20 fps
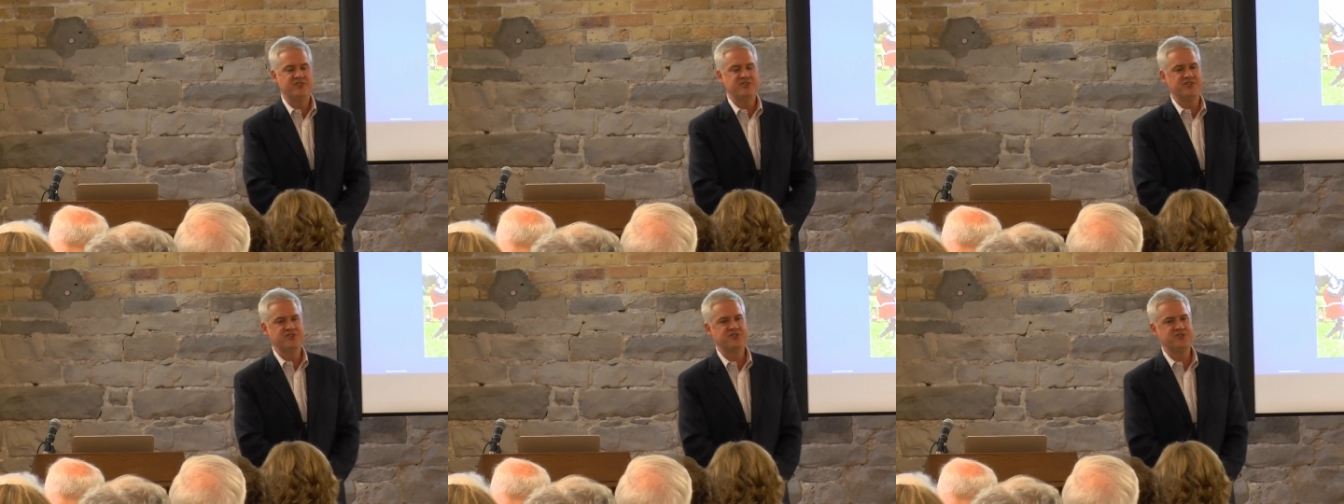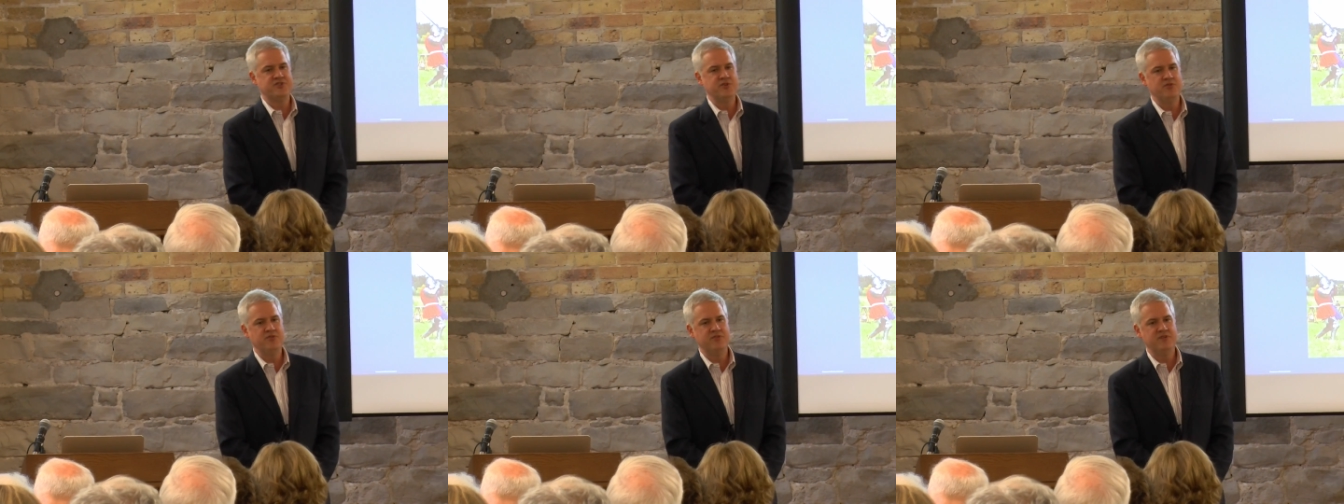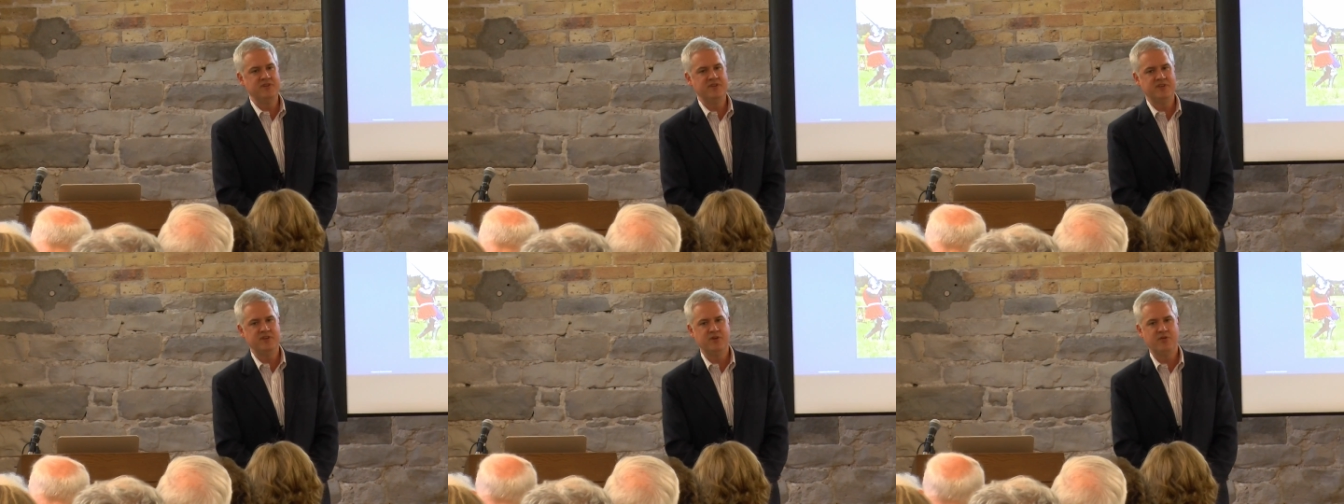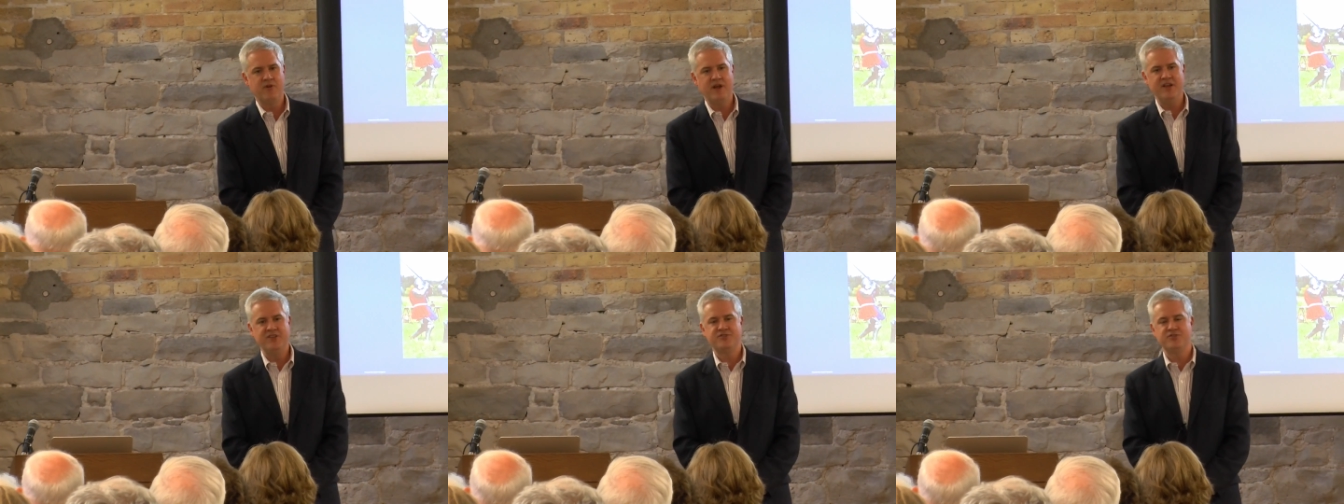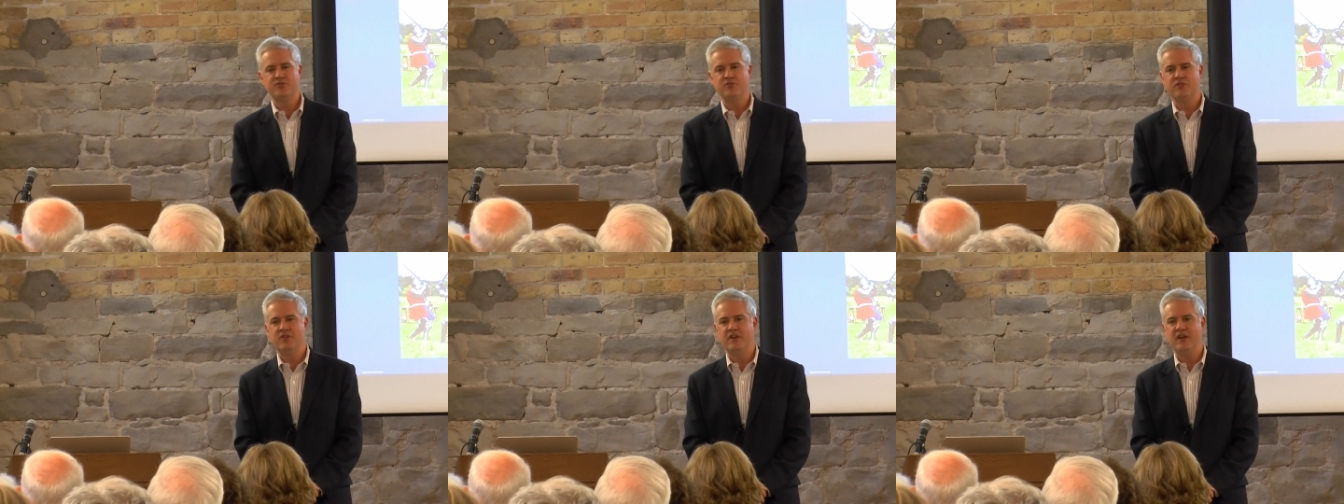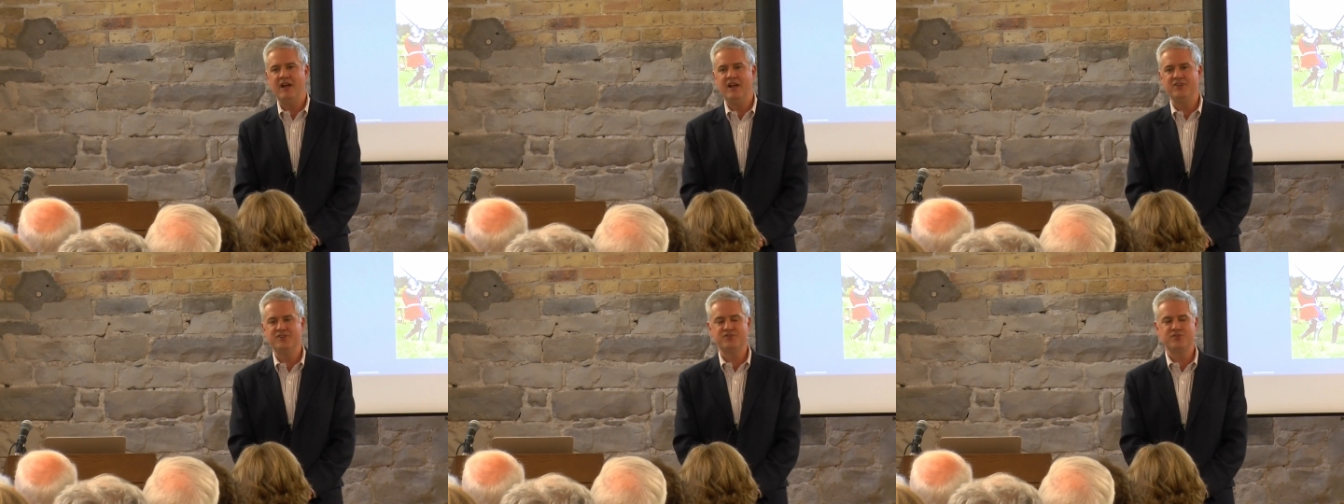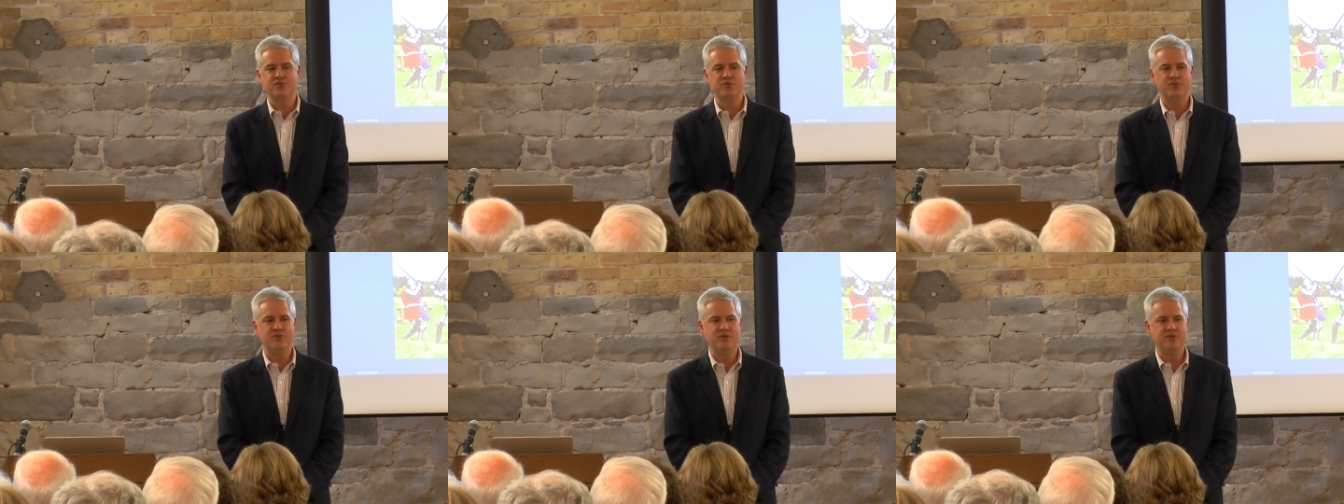as a student in grade school and high
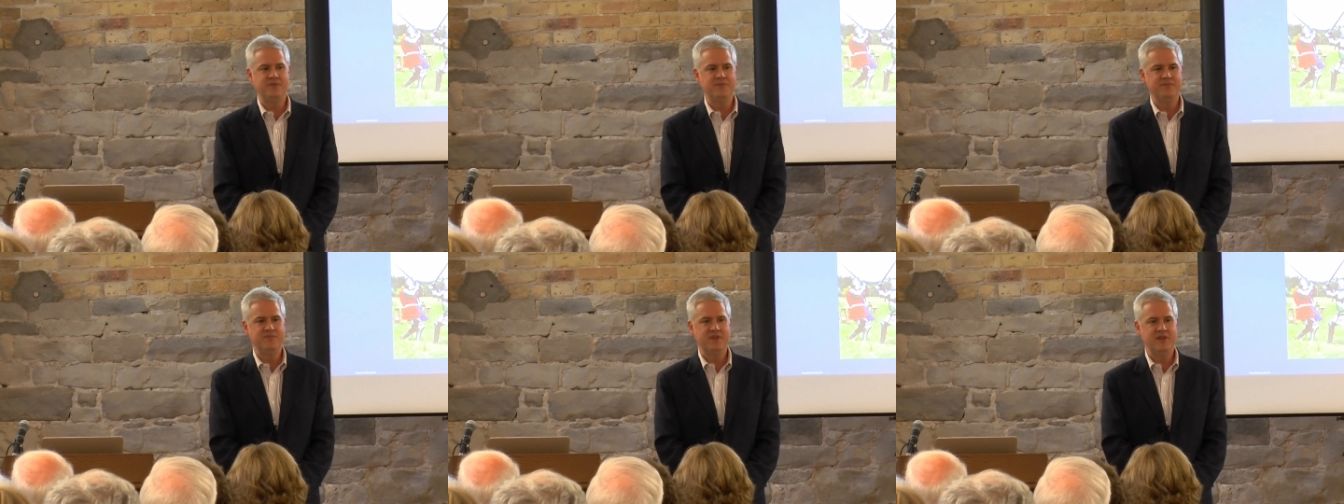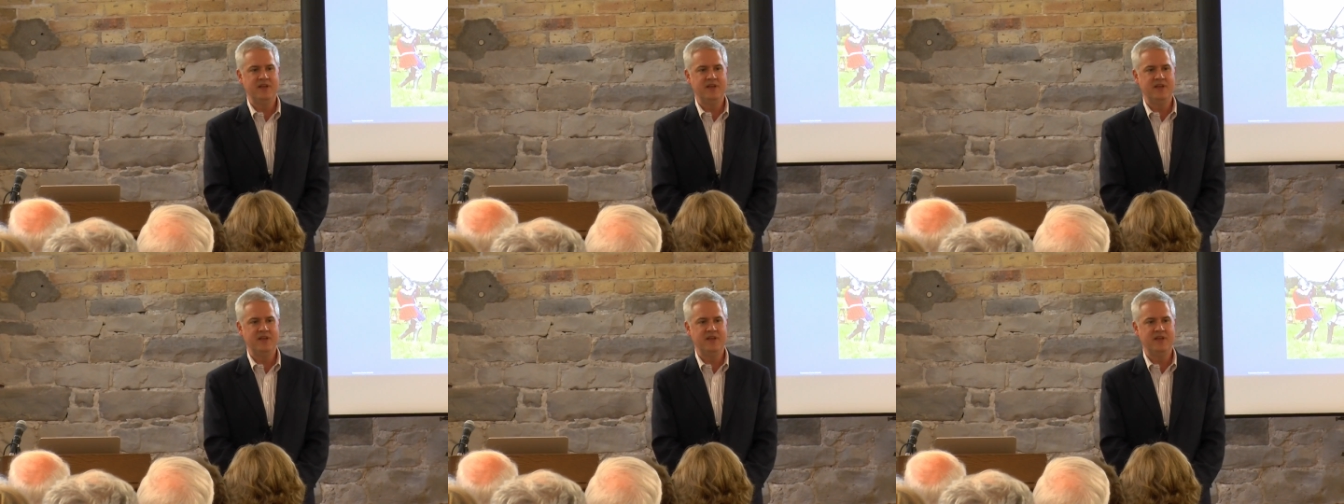school,